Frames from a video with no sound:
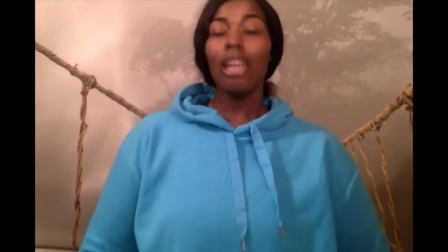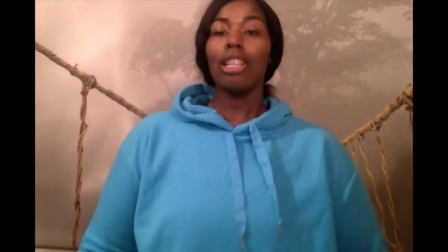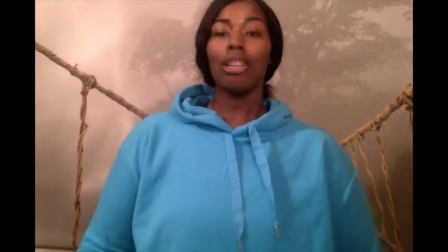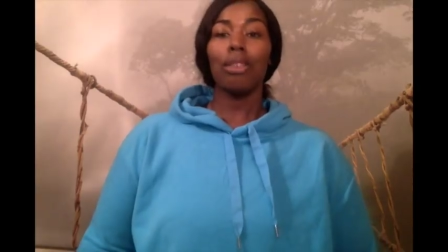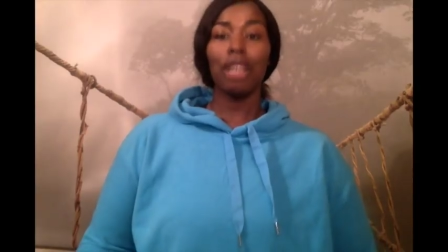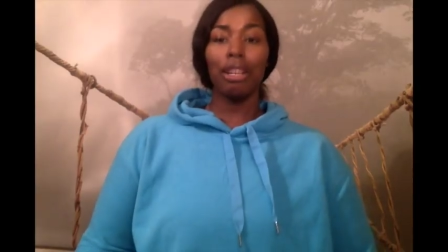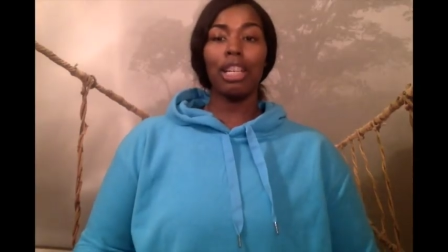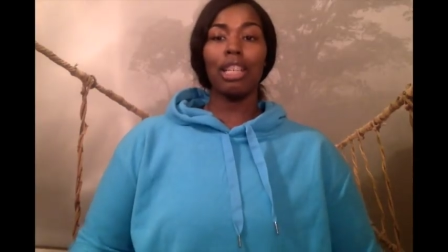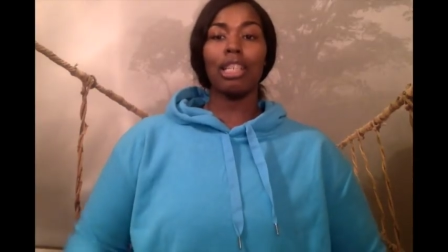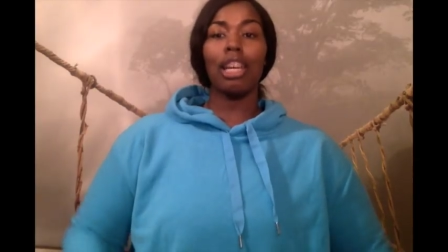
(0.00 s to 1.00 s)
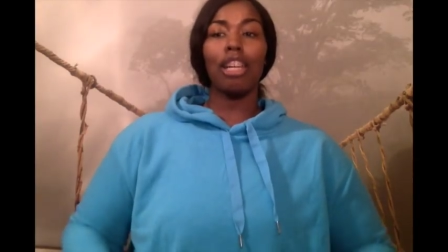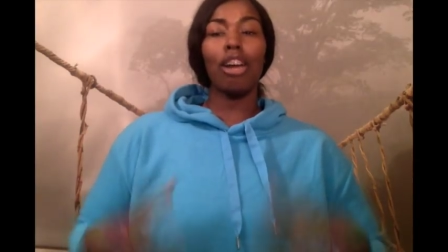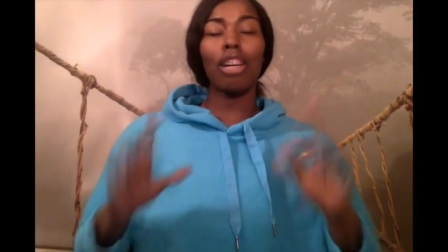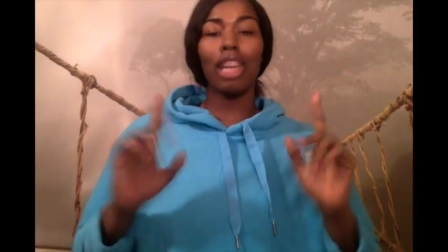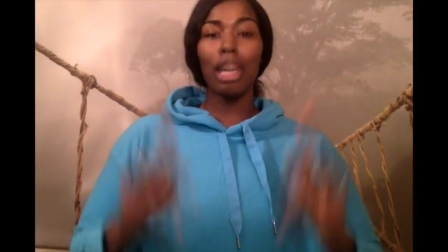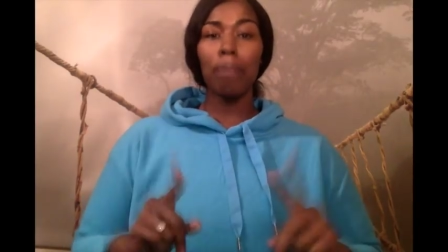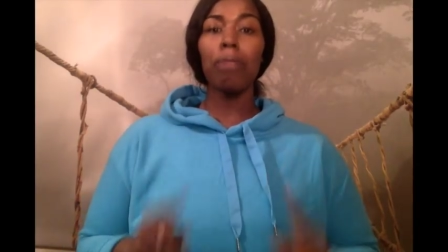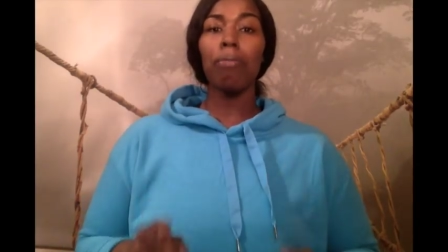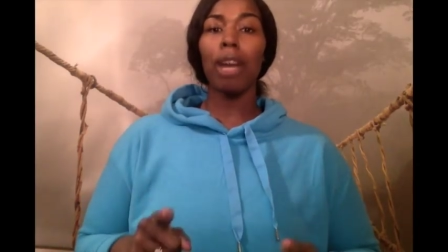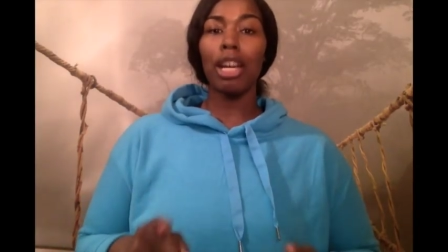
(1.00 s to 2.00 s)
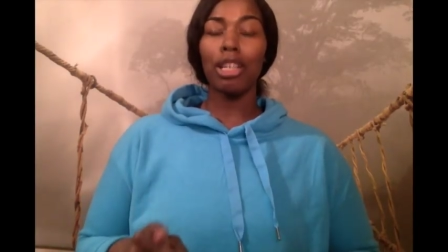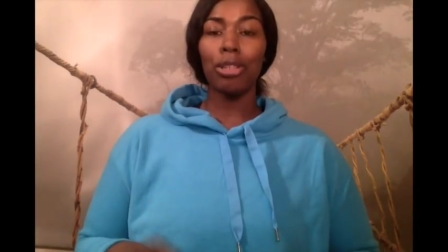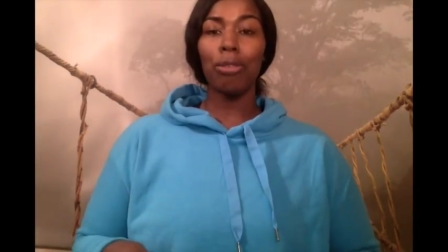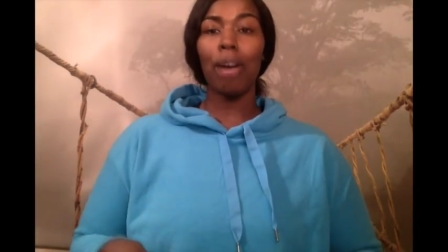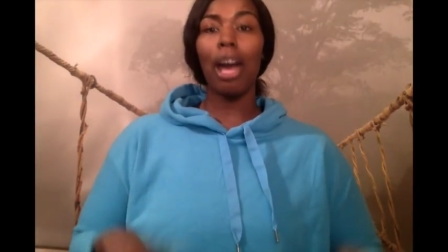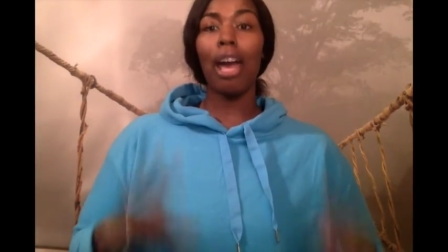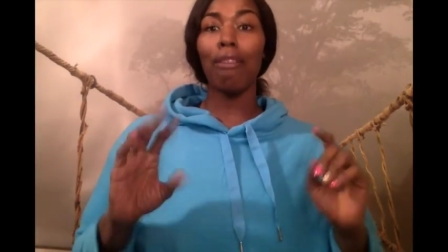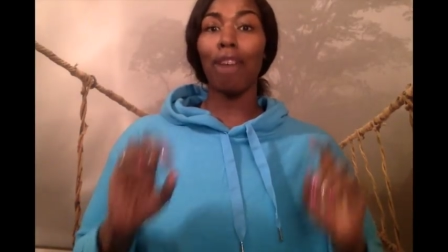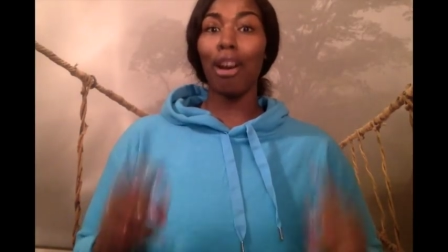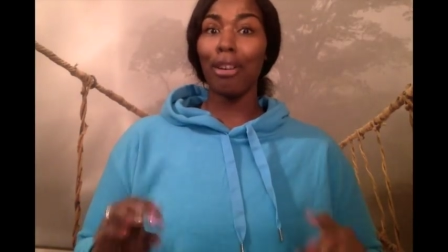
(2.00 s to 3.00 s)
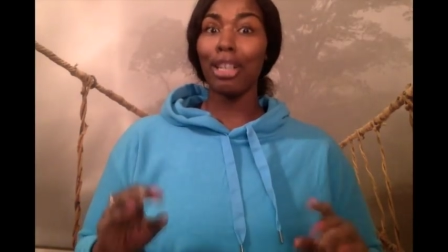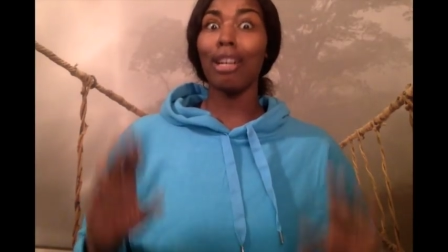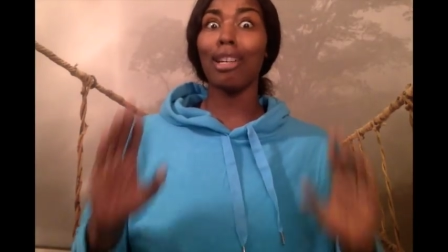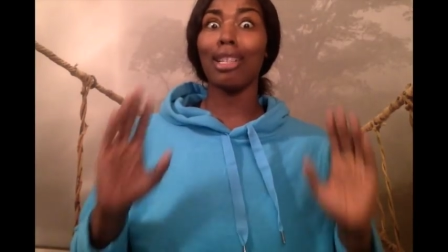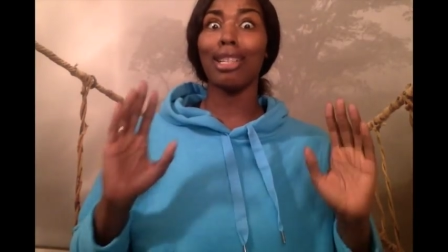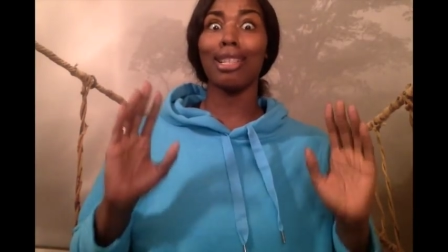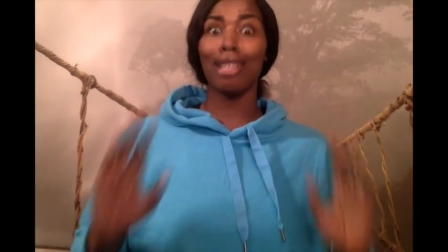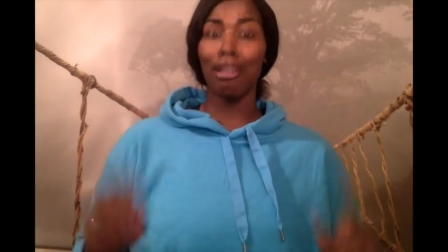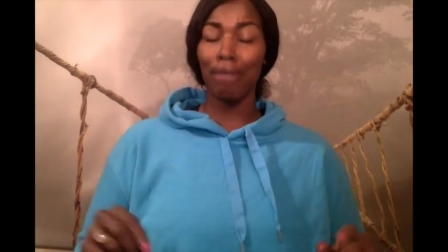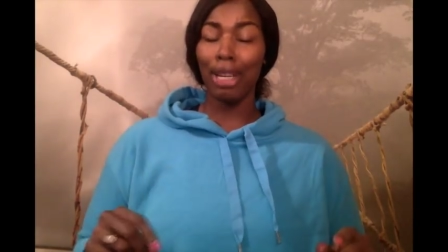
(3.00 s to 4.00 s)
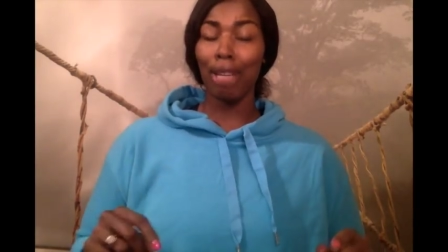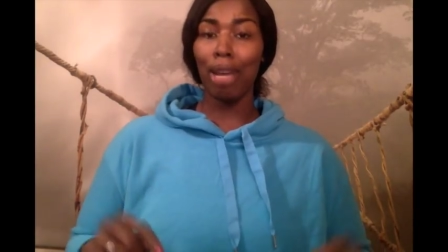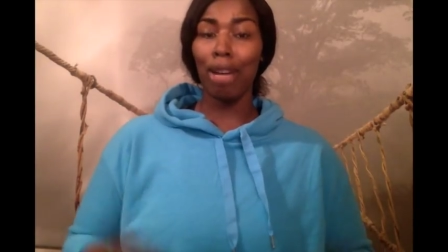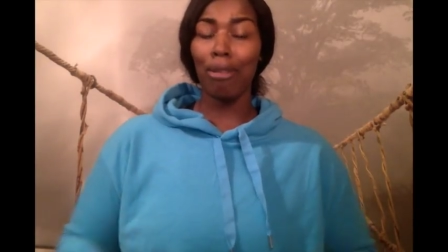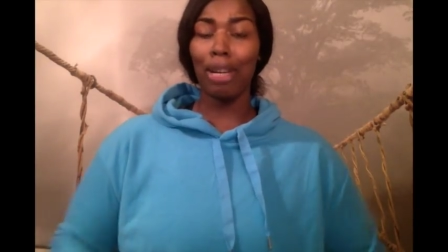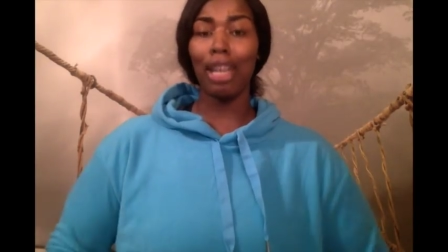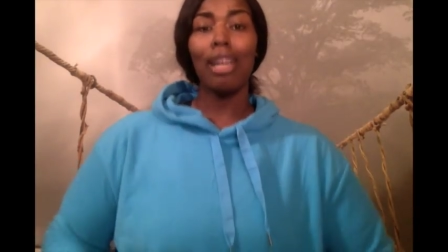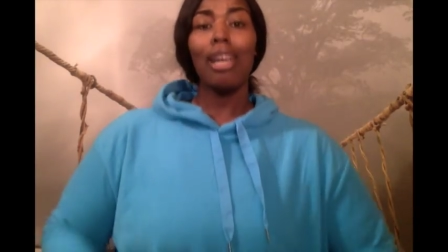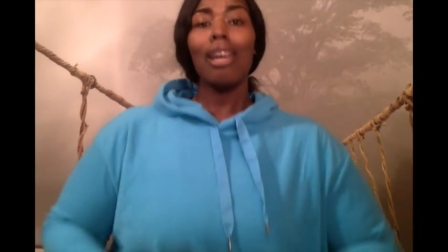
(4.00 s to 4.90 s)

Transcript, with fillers: So here it is. And keep in mind, too, I have already lost a significant amount of weight